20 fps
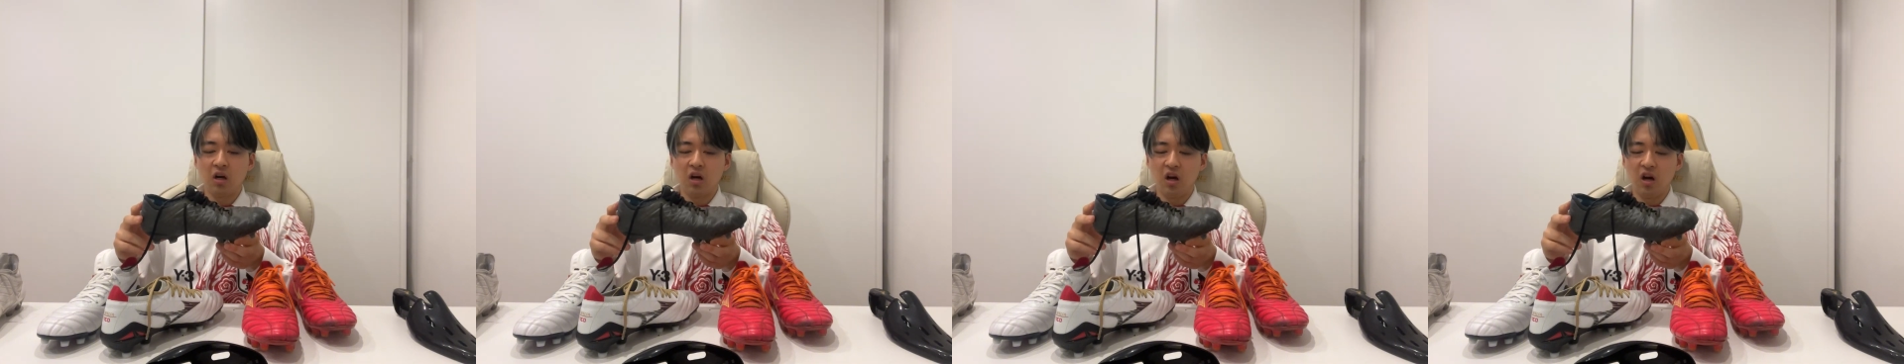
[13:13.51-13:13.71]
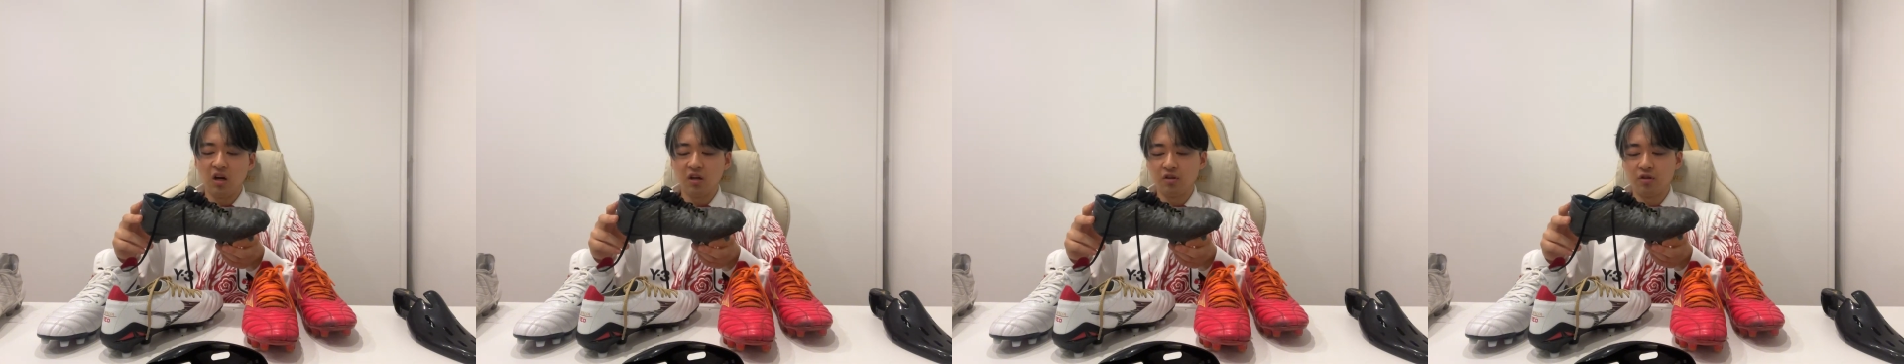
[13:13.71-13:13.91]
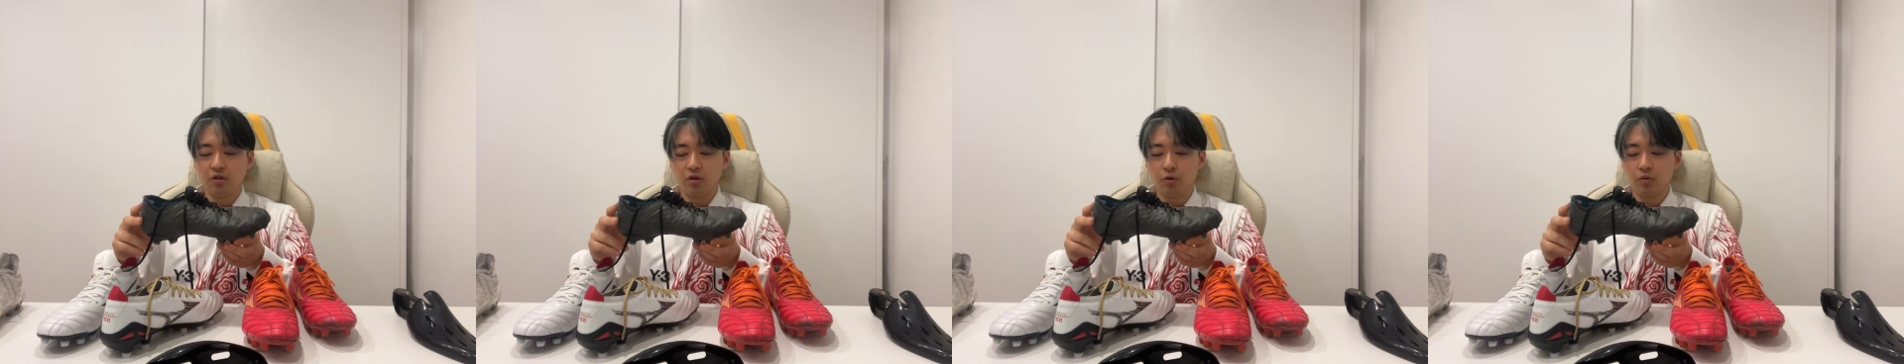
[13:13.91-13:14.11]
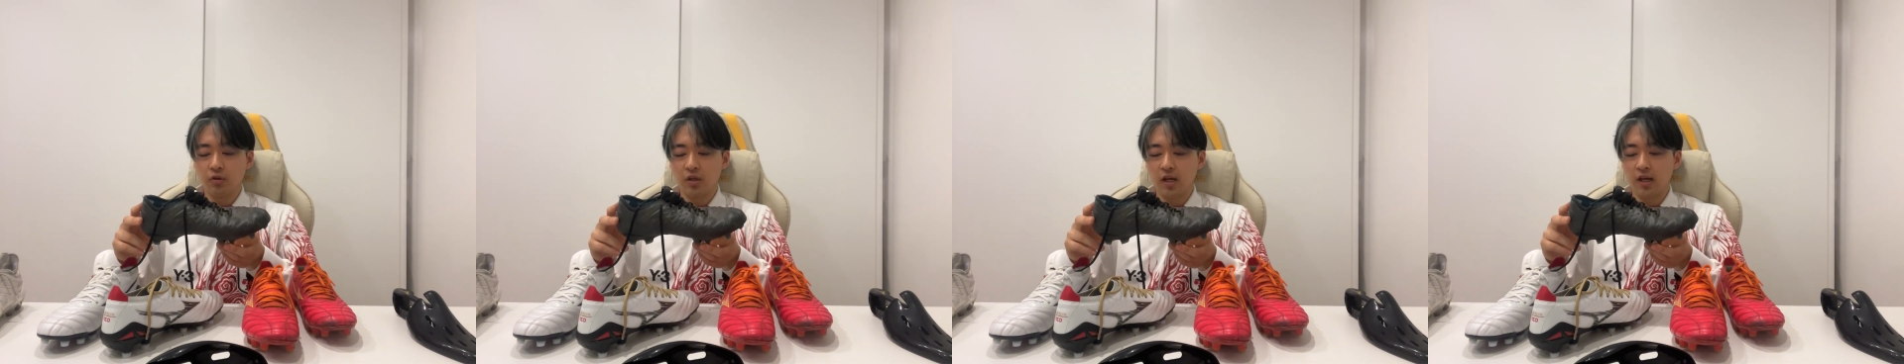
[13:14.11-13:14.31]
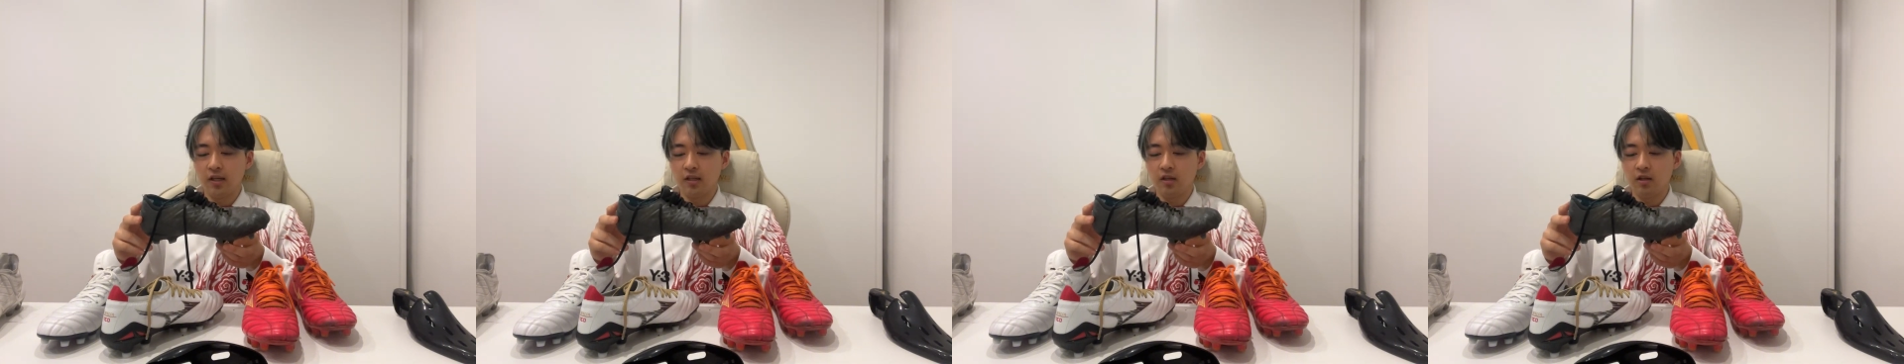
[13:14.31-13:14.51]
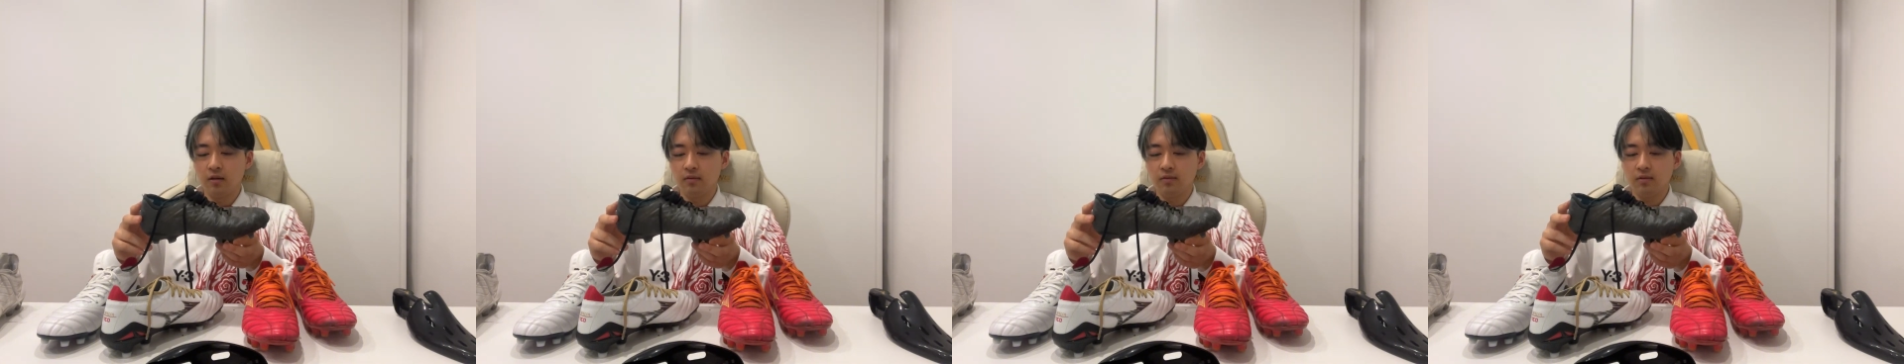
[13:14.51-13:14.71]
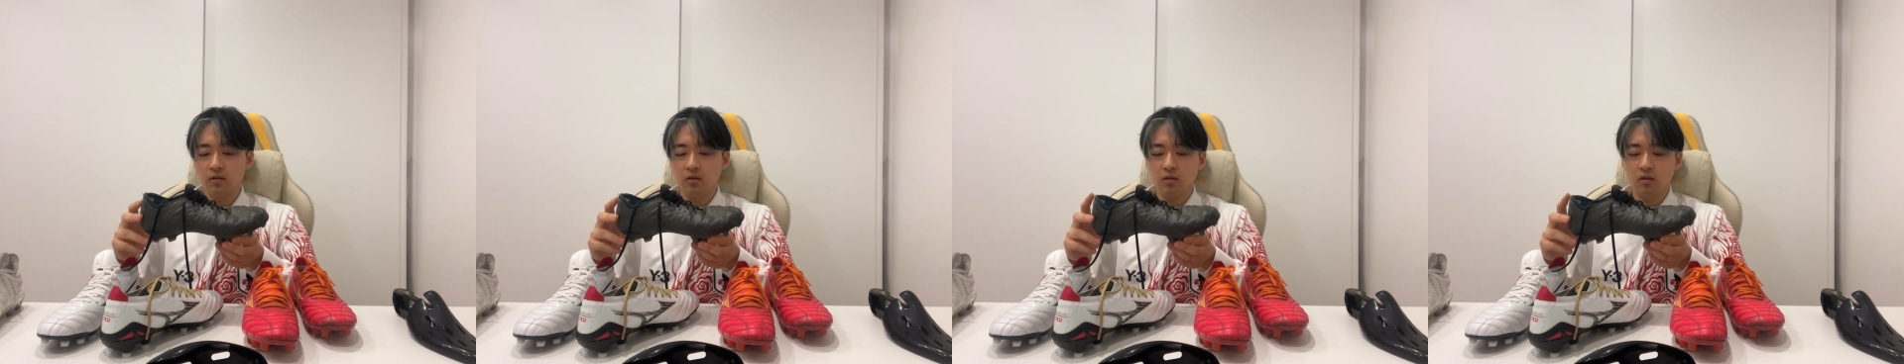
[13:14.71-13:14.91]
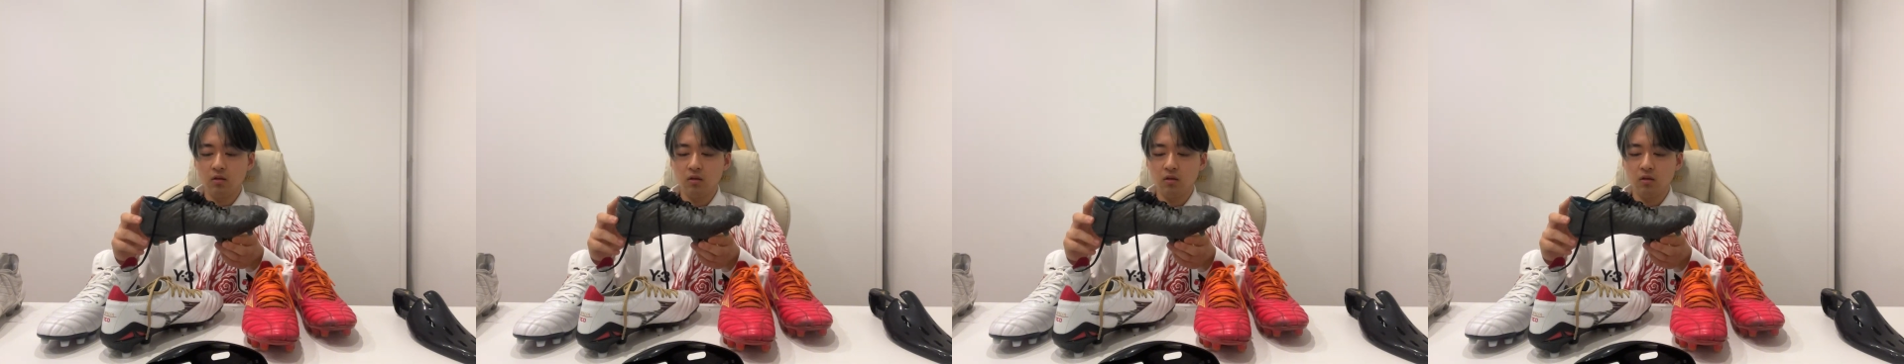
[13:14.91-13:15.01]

are a good alternative